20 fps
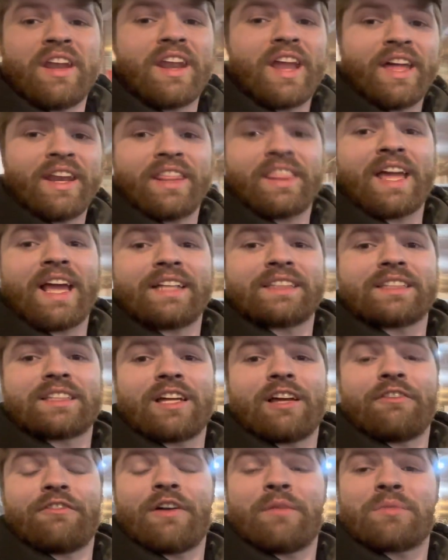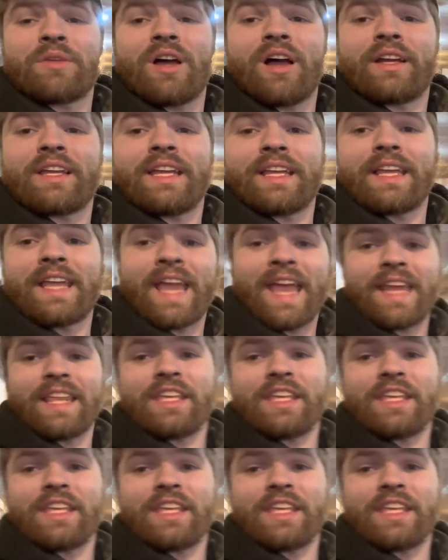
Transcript: None of that stuff. I'm talking Kenny